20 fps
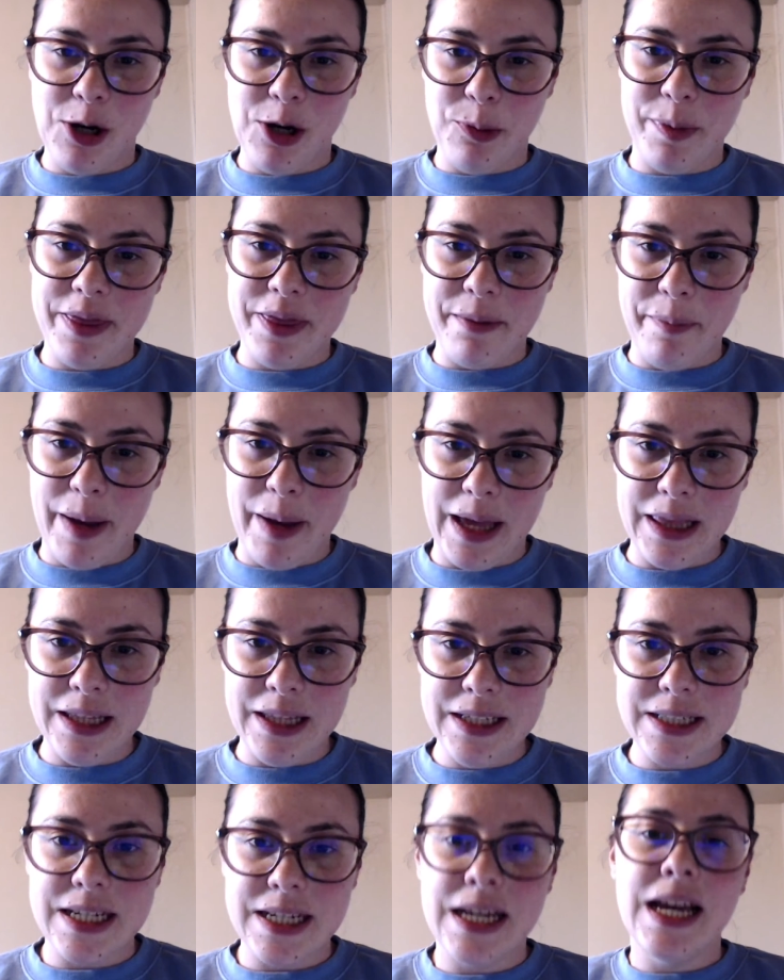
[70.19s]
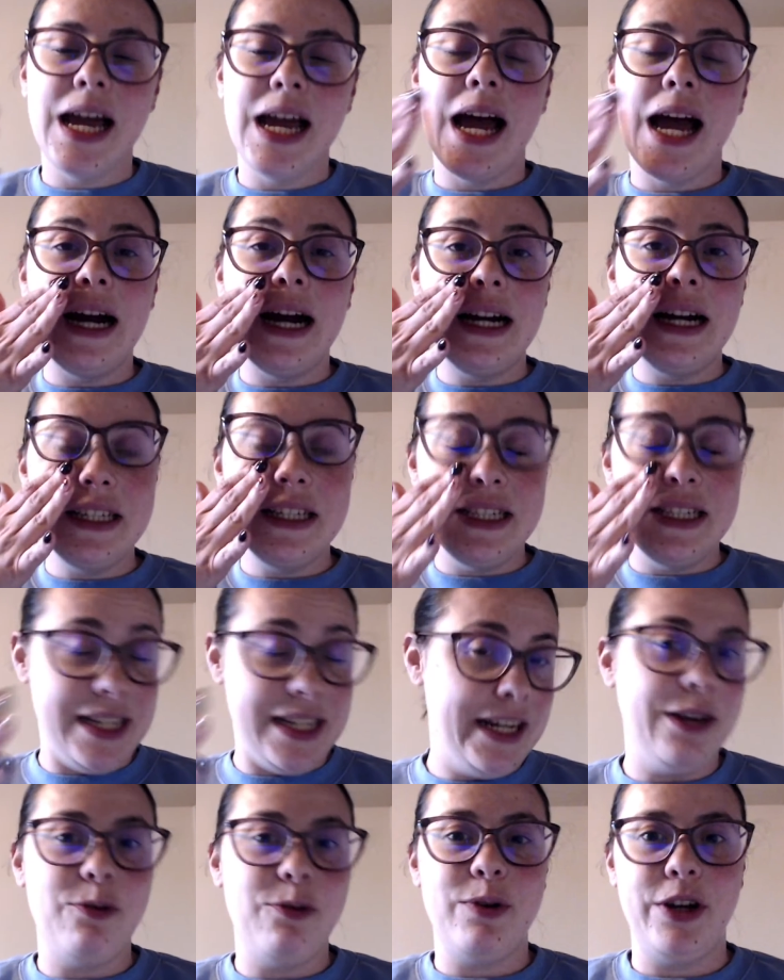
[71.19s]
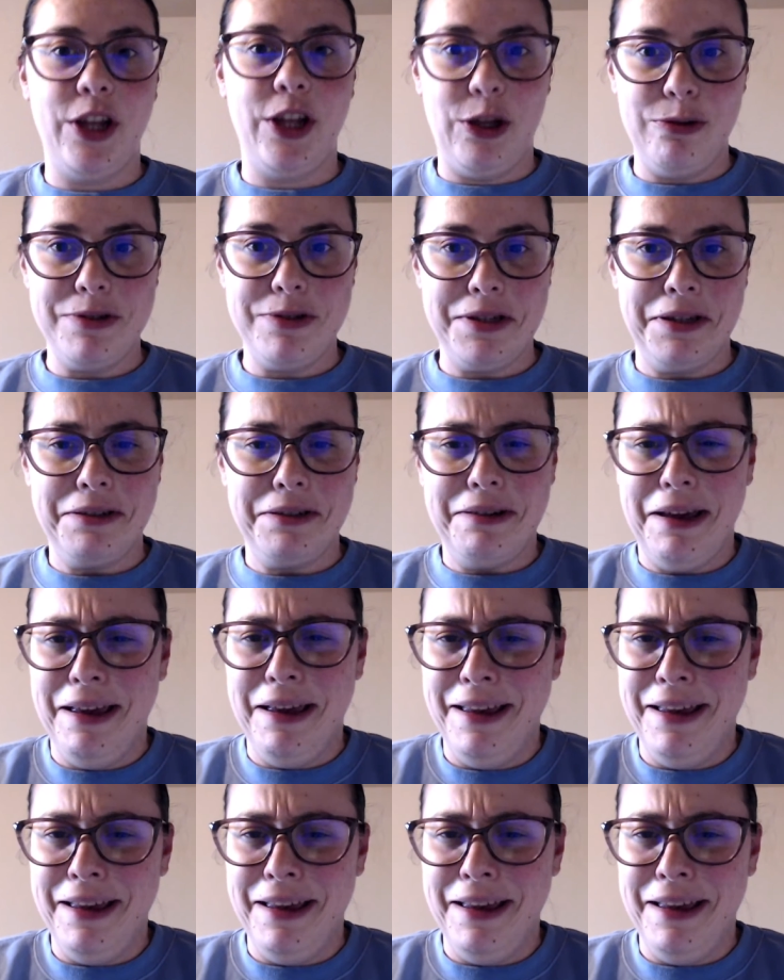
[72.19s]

opened the palette, I didn't want to use it.